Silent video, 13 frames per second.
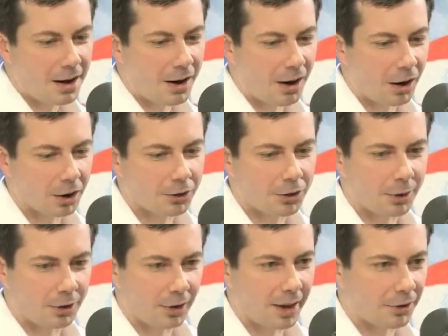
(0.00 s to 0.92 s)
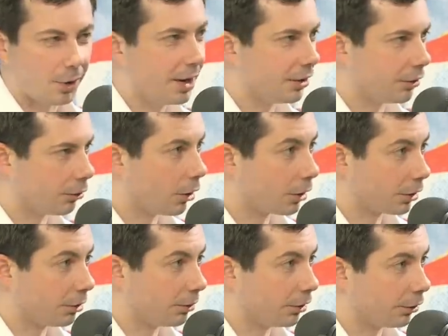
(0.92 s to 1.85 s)
uh, aren't so much left right as long
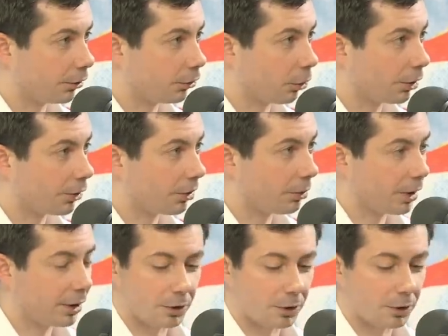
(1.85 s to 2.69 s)
term versus short term, right?